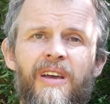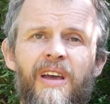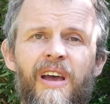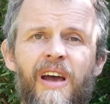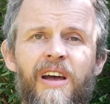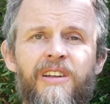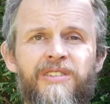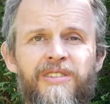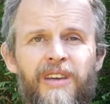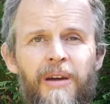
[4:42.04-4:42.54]

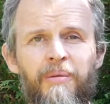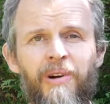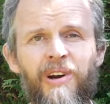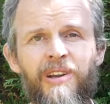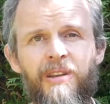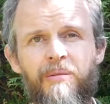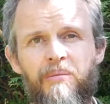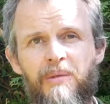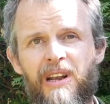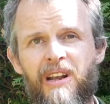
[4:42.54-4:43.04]
And somewhere in
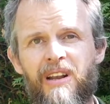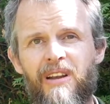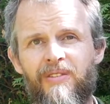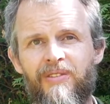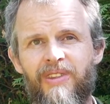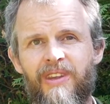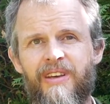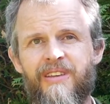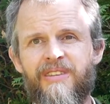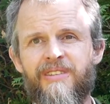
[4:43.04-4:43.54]
the middle of
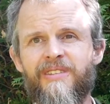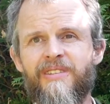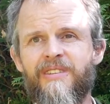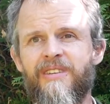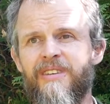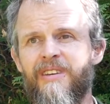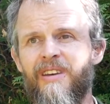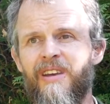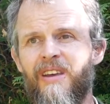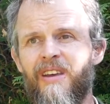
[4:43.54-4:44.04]
this
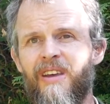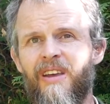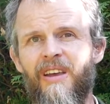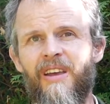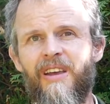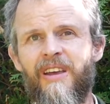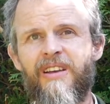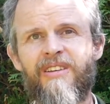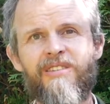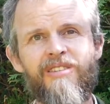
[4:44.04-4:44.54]

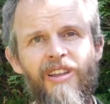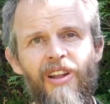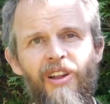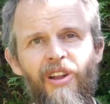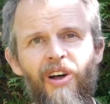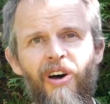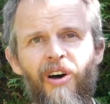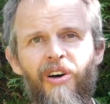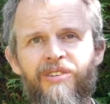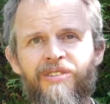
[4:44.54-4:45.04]
is the
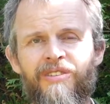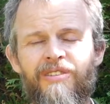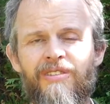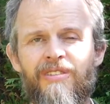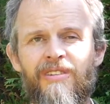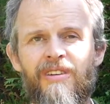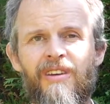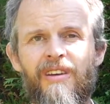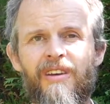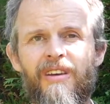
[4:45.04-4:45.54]
loss
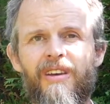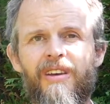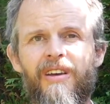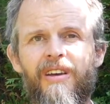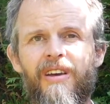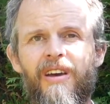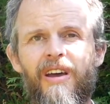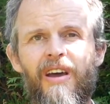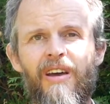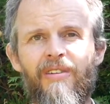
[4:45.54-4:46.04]

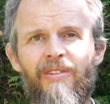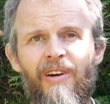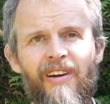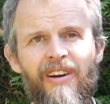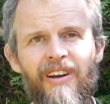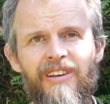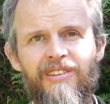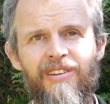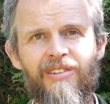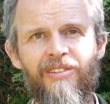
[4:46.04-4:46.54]
of our
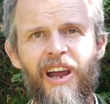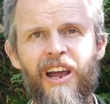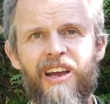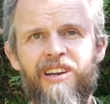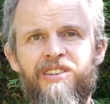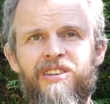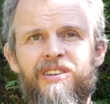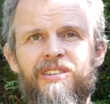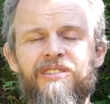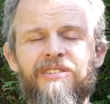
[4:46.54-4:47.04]

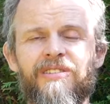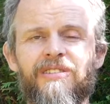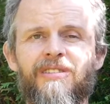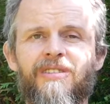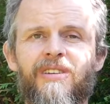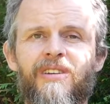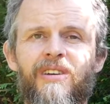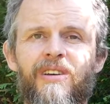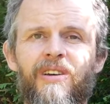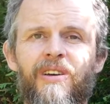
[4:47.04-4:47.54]
interactions
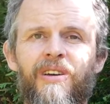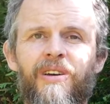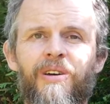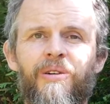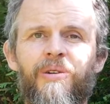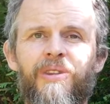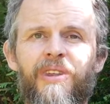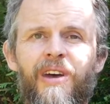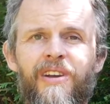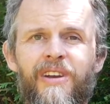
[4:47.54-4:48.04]

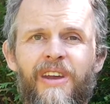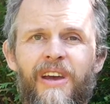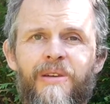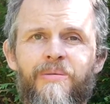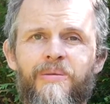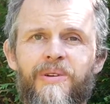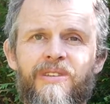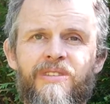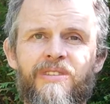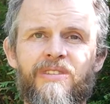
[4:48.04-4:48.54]
with our
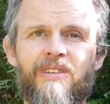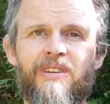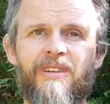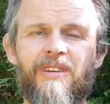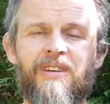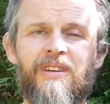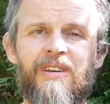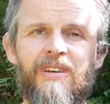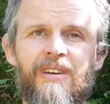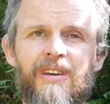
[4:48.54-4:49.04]
neighbours,
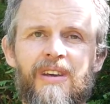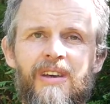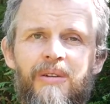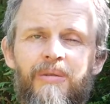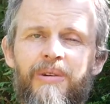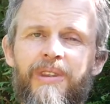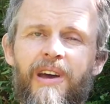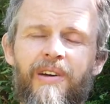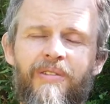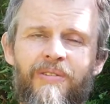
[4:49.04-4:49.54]

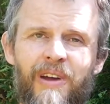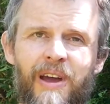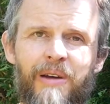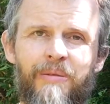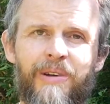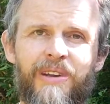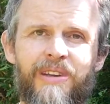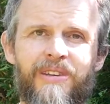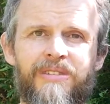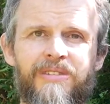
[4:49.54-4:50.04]
with our
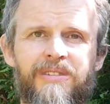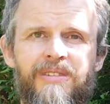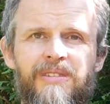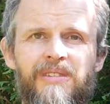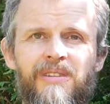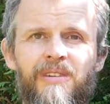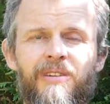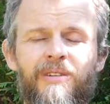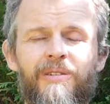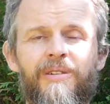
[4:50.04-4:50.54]
families,
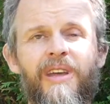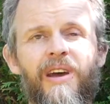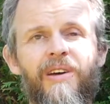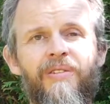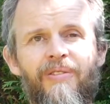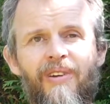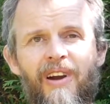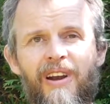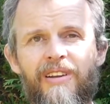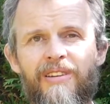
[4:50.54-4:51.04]
with our
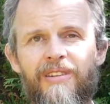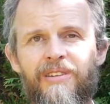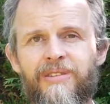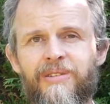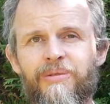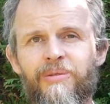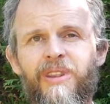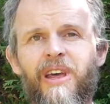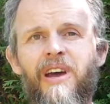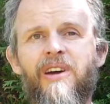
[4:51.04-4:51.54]
friends,
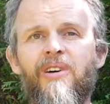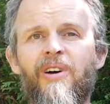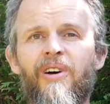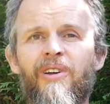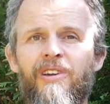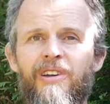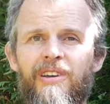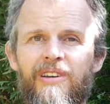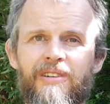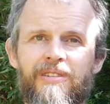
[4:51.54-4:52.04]
with our
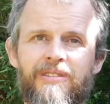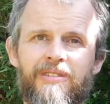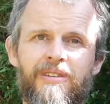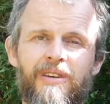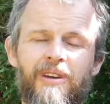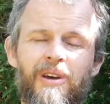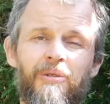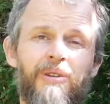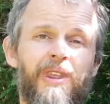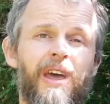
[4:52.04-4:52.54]
colleagues,
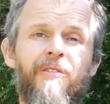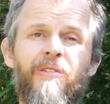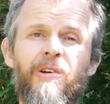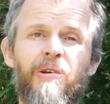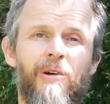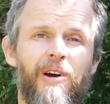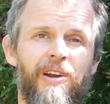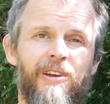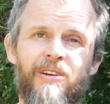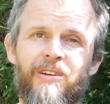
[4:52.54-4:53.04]
with
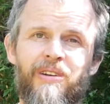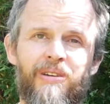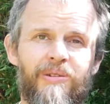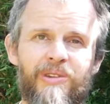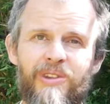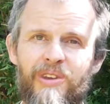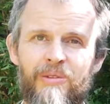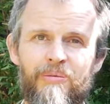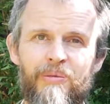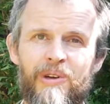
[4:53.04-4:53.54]
everyone with
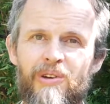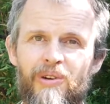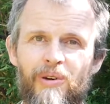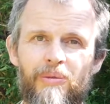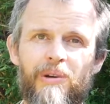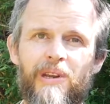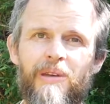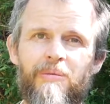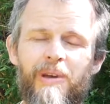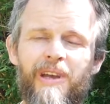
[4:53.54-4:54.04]
whom we
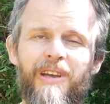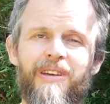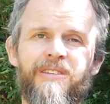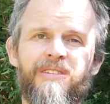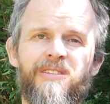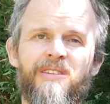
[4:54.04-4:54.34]
normally meet.